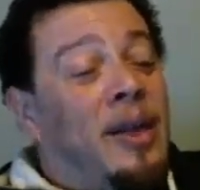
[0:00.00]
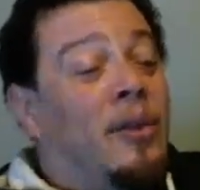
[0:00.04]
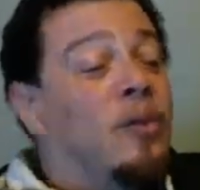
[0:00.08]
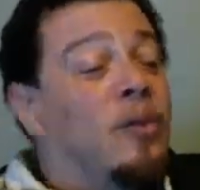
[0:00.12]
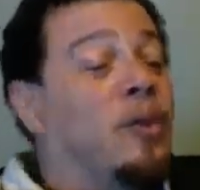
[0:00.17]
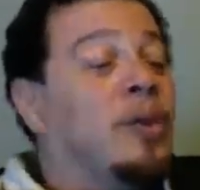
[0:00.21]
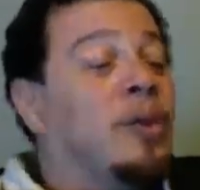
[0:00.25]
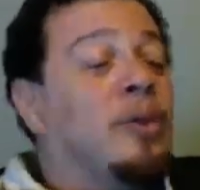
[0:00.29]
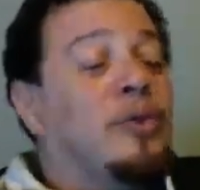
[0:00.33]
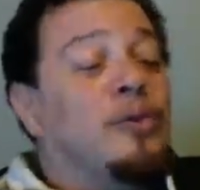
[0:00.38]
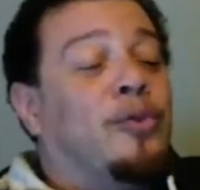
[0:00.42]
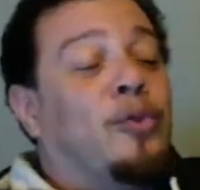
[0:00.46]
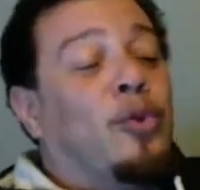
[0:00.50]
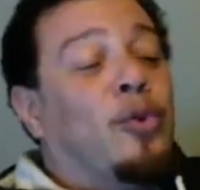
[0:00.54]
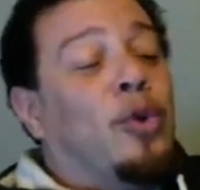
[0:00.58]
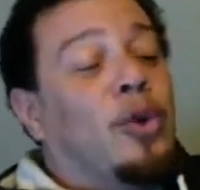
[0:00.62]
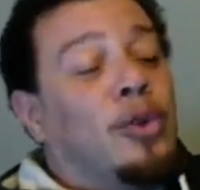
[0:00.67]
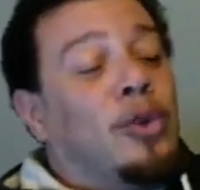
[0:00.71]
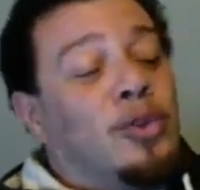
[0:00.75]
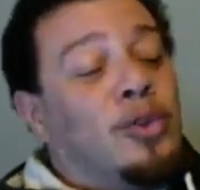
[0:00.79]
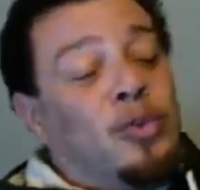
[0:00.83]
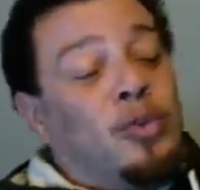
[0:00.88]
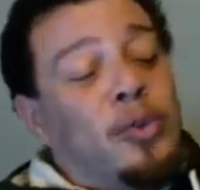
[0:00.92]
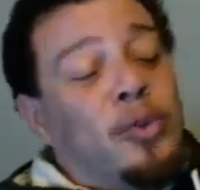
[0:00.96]
With the
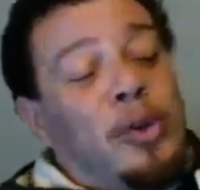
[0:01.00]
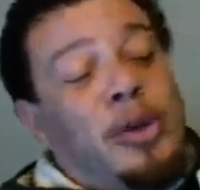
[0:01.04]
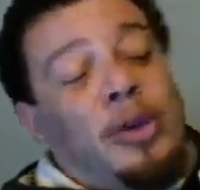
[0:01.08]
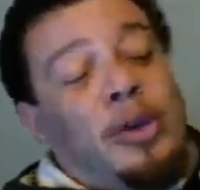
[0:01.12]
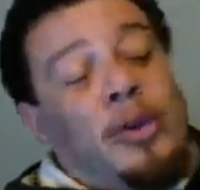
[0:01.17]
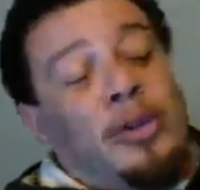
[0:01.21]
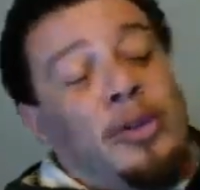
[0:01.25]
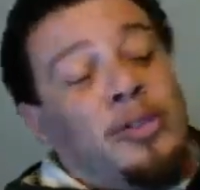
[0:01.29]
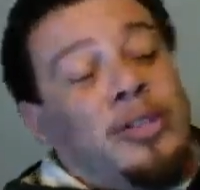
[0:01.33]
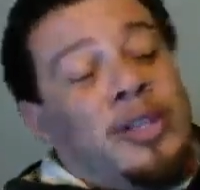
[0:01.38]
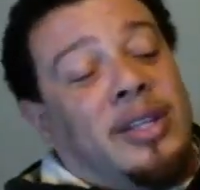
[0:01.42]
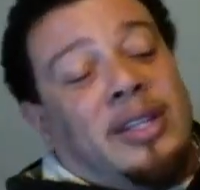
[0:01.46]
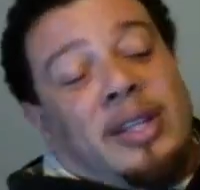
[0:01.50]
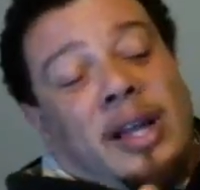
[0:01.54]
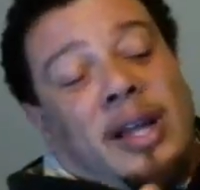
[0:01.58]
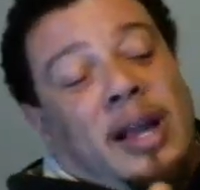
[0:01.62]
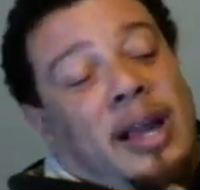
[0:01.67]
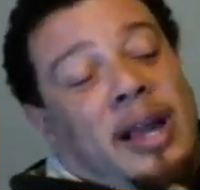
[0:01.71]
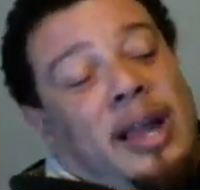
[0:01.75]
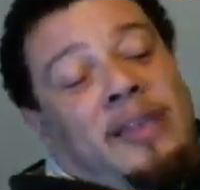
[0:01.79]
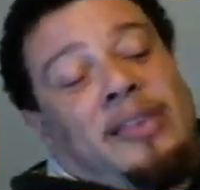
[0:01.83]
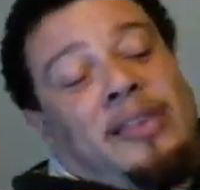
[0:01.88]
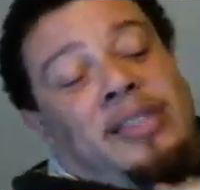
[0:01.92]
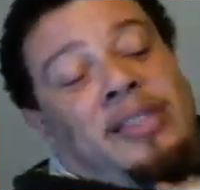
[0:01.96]
forward wheels,
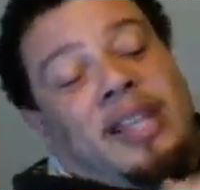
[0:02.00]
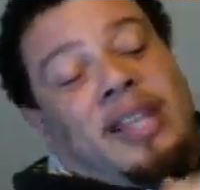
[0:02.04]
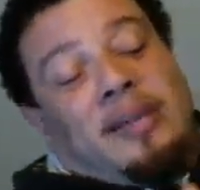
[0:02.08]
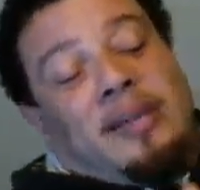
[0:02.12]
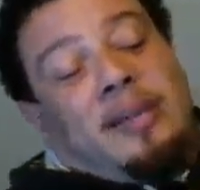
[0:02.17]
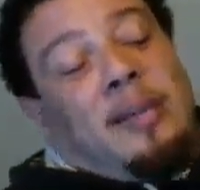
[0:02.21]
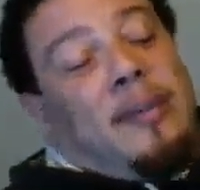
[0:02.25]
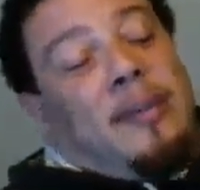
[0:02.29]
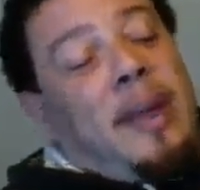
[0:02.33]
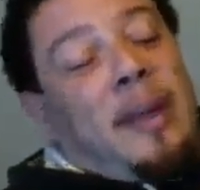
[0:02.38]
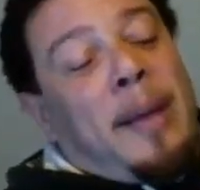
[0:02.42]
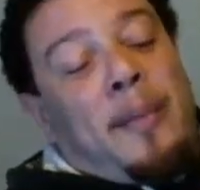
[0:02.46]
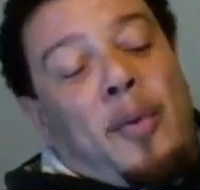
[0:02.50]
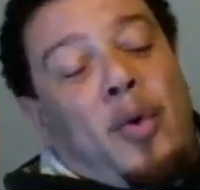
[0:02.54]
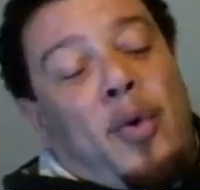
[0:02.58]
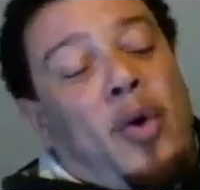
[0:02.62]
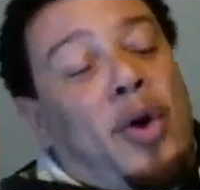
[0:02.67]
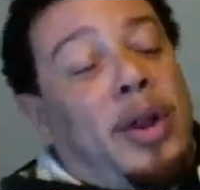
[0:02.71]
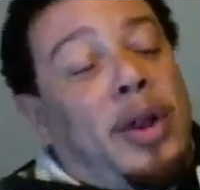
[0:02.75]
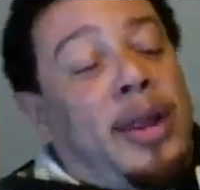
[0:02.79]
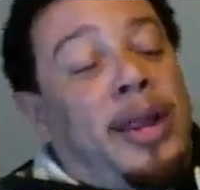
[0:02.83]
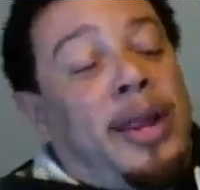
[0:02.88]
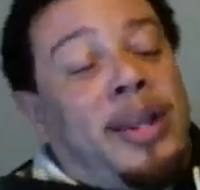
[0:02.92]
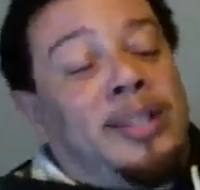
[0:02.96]
every time I'm
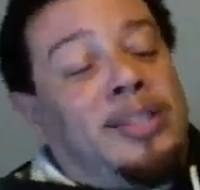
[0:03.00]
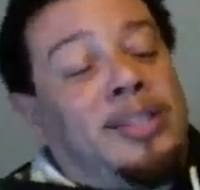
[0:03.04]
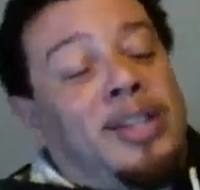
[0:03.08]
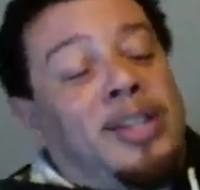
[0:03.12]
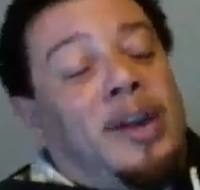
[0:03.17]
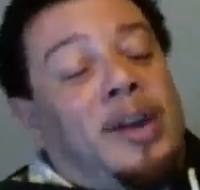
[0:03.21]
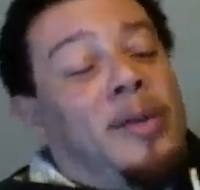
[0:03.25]
on it, it's